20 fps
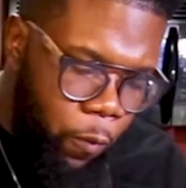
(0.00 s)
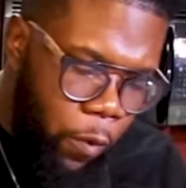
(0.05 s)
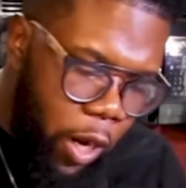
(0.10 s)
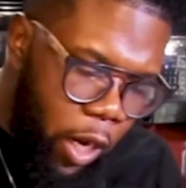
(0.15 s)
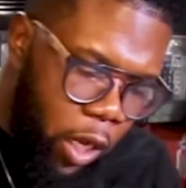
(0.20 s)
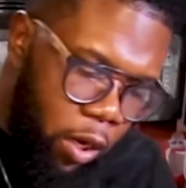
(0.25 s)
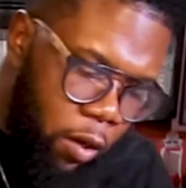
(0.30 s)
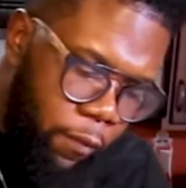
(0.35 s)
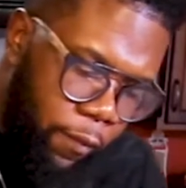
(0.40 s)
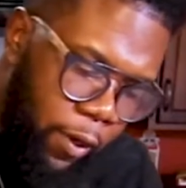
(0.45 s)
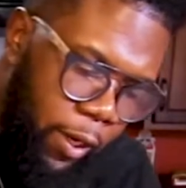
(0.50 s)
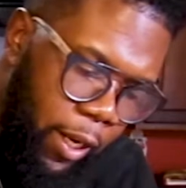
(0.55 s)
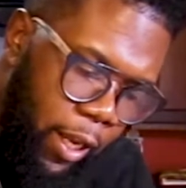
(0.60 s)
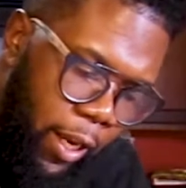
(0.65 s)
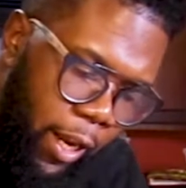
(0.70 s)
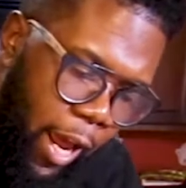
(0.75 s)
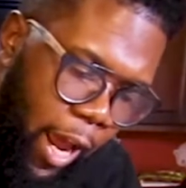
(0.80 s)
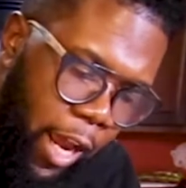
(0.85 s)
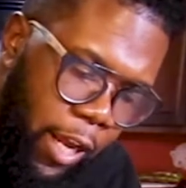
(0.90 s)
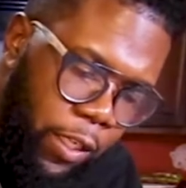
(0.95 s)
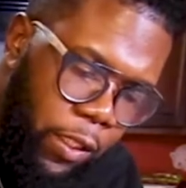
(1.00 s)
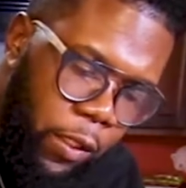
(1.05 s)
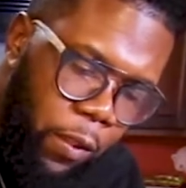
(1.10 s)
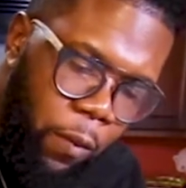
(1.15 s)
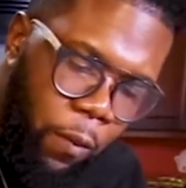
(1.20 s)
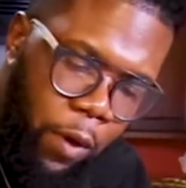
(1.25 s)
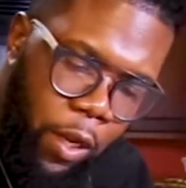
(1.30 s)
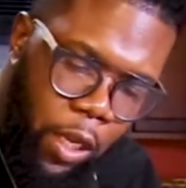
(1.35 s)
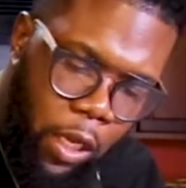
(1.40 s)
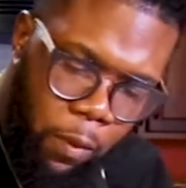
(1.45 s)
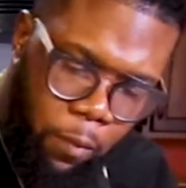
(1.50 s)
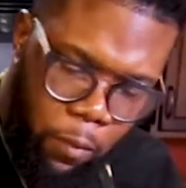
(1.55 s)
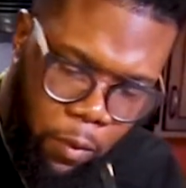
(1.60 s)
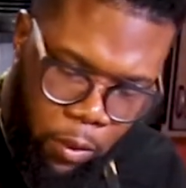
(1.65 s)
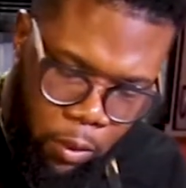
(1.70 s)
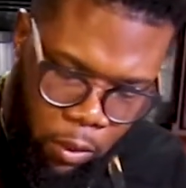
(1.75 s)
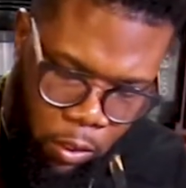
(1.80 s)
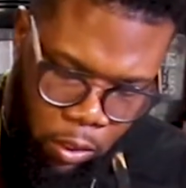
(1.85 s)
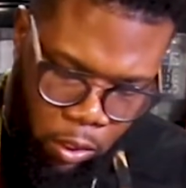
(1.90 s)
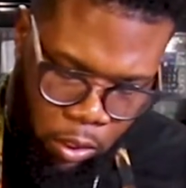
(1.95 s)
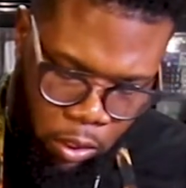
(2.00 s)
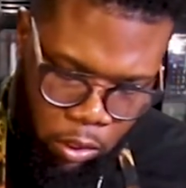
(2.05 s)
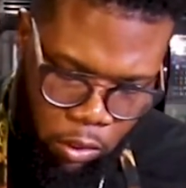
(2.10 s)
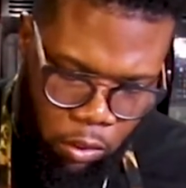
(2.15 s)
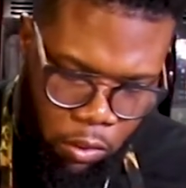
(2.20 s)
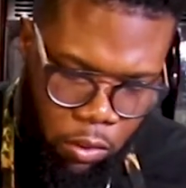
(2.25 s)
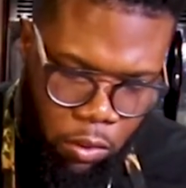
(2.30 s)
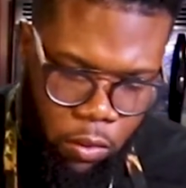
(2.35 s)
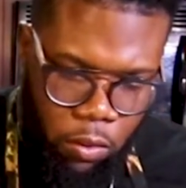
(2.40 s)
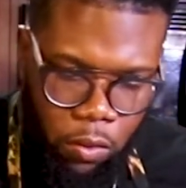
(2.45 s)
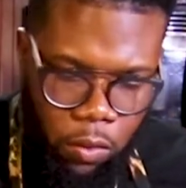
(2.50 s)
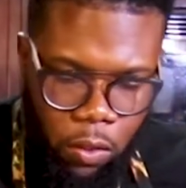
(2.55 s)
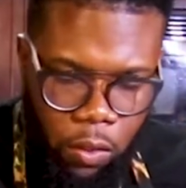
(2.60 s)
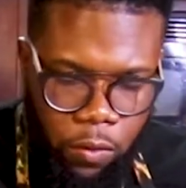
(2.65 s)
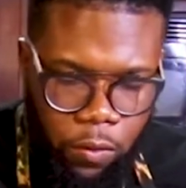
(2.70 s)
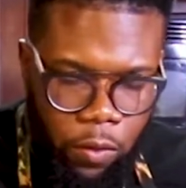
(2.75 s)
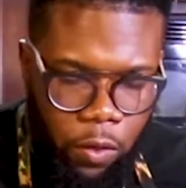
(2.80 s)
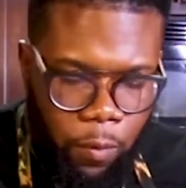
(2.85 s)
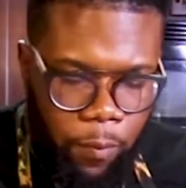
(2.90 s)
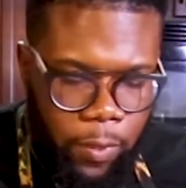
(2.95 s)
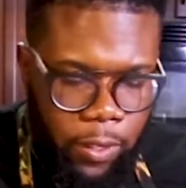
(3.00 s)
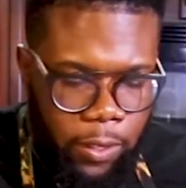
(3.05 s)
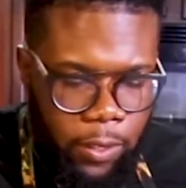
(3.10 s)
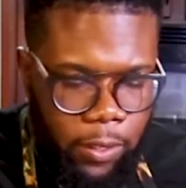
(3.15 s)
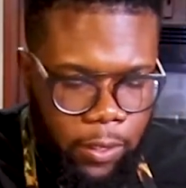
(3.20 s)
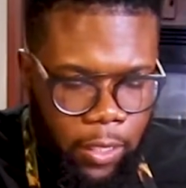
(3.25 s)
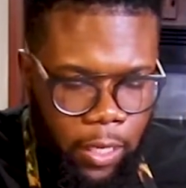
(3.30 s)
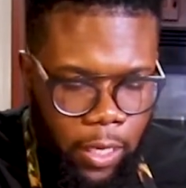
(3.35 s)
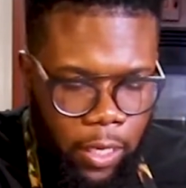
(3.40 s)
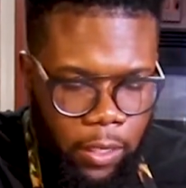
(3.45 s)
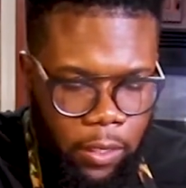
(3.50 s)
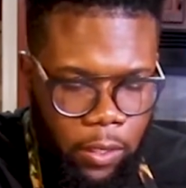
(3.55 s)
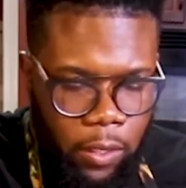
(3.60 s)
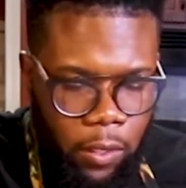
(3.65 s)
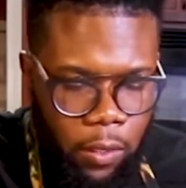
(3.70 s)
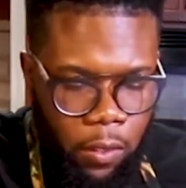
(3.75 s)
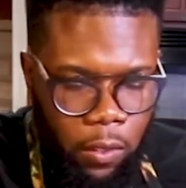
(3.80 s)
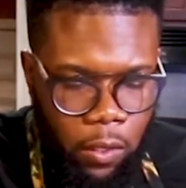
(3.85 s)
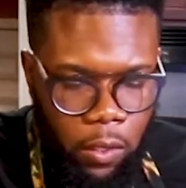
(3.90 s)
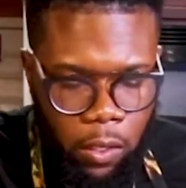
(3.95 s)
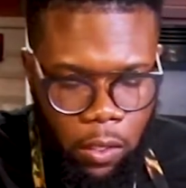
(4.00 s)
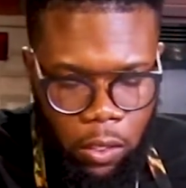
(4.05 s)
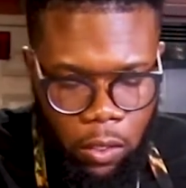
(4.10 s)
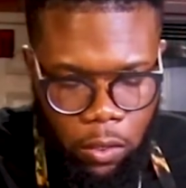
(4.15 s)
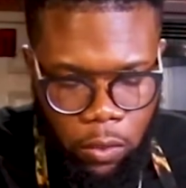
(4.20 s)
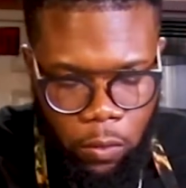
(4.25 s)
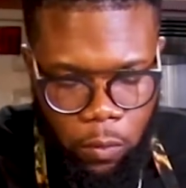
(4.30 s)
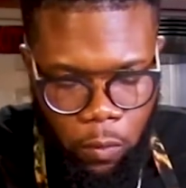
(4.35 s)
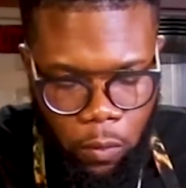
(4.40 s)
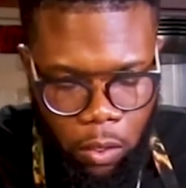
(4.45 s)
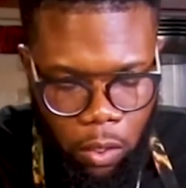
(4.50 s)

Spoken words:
regular vanilla ice cream. Oh, you're gonna be set. You are